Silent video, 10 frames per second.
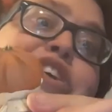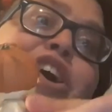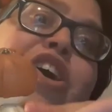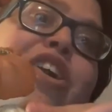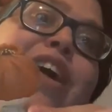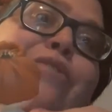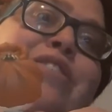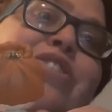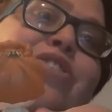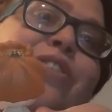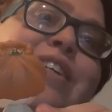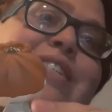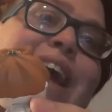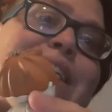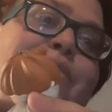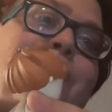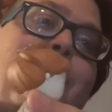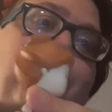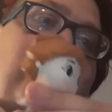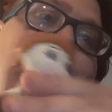Y'all, I was so excited when I
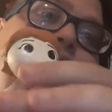pulled